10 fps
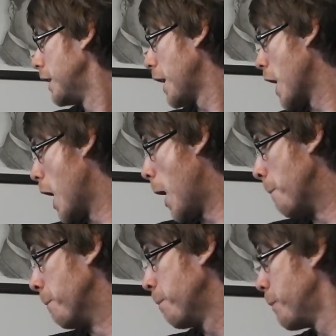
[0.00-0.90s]

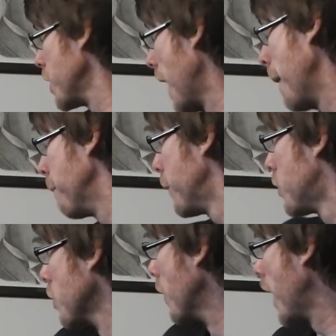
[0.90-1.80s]
Um, but yeah,
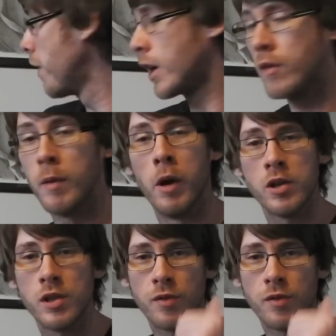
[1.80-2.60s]
so uh, thank you very much.